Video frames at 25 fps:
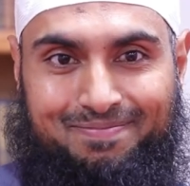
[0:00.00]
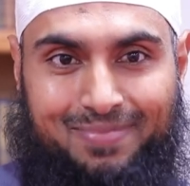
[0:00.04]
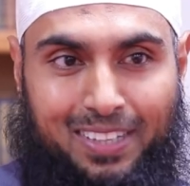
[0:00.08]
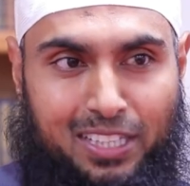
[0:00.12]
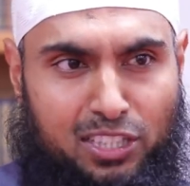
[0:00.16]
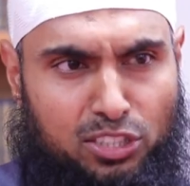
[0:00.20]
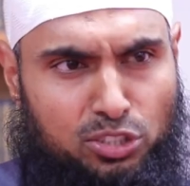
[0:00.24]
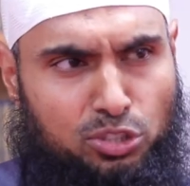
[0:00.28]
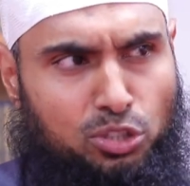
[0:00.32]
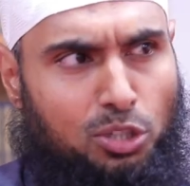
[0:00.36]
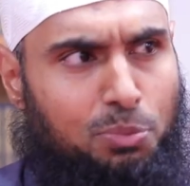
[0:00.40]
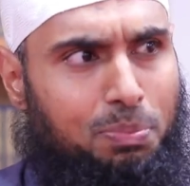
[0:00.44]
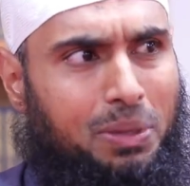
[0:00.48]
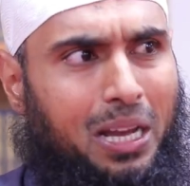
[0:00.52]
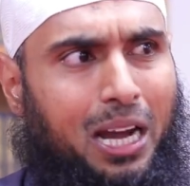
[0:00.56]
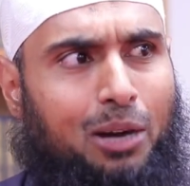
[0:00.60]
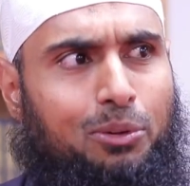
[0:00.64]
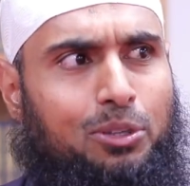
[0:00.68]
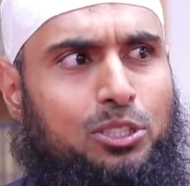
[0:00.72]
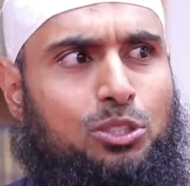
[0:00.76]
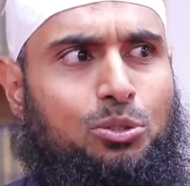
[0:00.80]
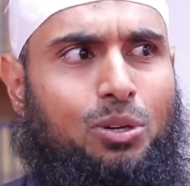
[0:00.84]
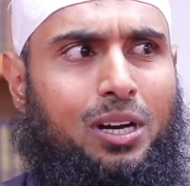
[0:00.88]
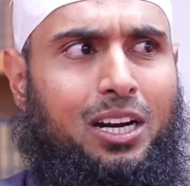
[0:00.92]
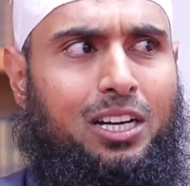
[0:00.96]
And this should be
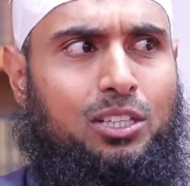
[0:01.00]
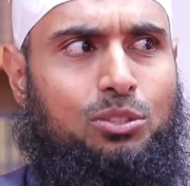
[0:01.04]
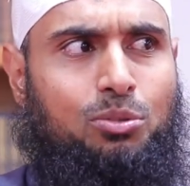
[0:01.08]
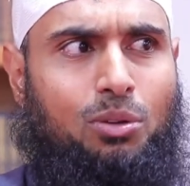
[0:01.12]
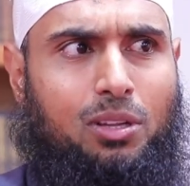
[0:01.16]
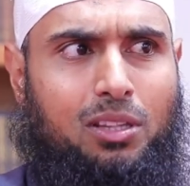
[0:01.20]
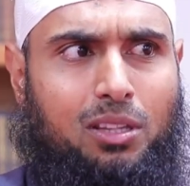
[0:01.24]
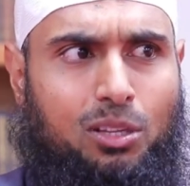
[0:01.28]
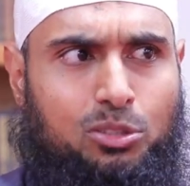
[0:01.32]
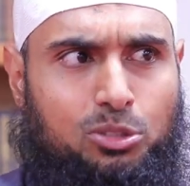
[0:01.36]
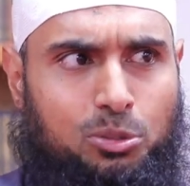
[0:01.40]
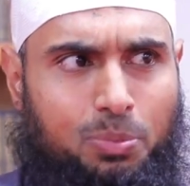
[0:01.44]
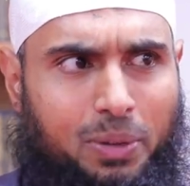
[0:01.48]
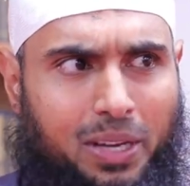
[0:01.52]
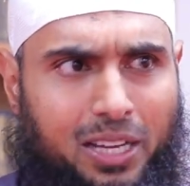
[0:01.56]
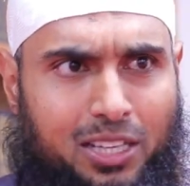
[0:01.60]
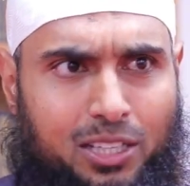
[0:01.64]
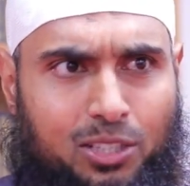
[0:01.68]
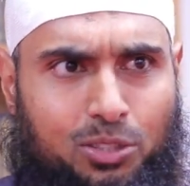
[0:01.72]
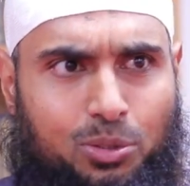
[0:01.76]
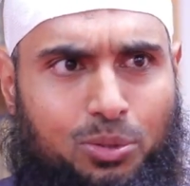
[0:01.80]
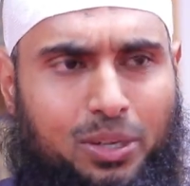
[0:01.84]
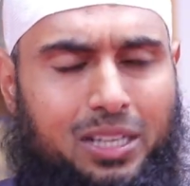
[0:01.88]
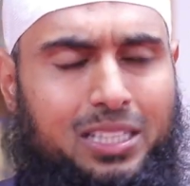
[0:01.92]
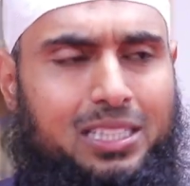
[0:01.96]
our dua to Allah
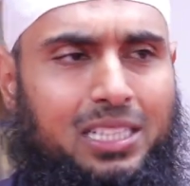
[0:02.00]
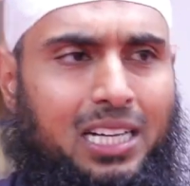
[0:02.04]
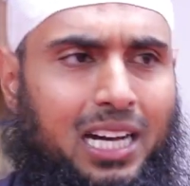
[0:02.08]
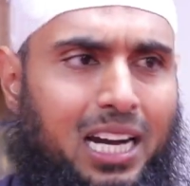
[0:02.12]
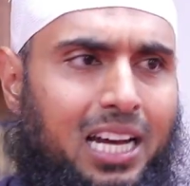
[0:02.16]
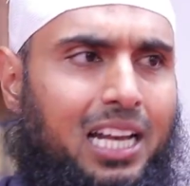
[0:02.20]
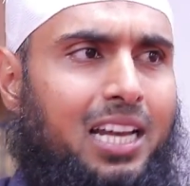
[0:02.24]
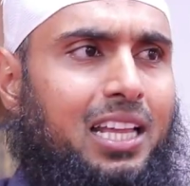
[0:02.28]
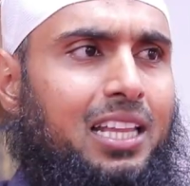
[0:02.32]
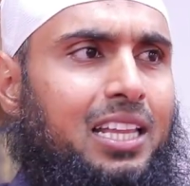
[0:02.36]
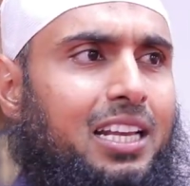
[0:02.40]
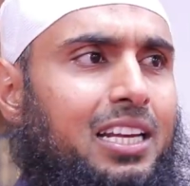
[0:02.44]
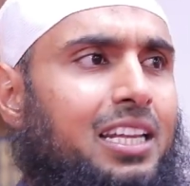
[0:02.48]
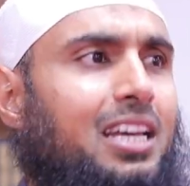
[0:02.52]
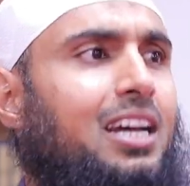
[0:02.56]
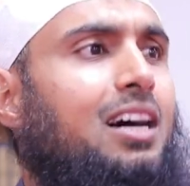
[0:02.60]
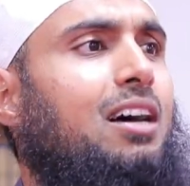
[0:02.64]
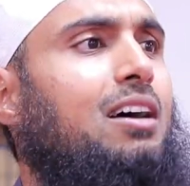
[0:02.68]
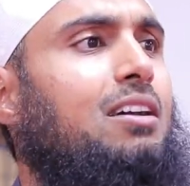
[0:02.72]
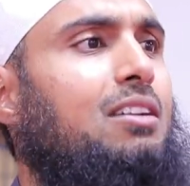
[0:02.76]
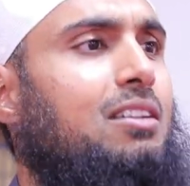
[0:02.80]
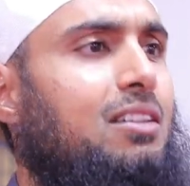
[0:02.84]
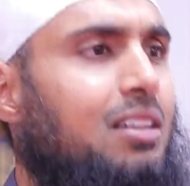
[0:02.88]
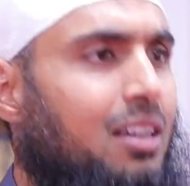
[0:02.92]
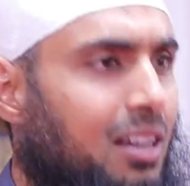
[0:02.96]
subhanahu wa ta'ala, that Ya
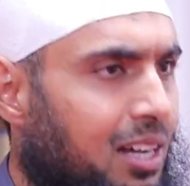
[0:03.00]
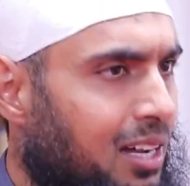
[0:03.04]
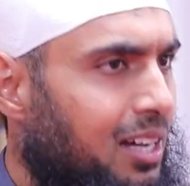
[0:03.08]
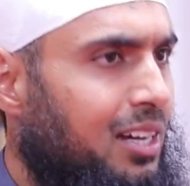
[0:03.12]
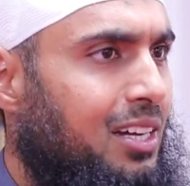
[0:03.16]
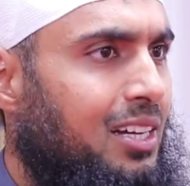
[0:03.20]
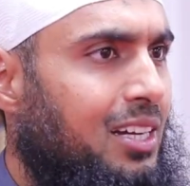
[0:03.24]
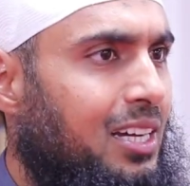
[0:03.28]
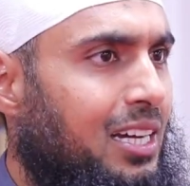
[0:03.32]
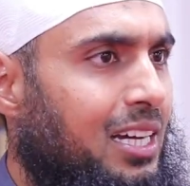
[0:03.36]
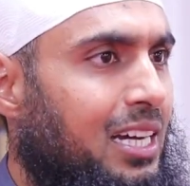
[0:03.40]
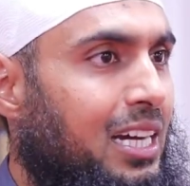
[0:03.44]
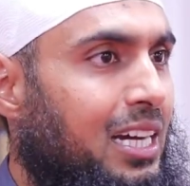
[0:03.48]
Allah,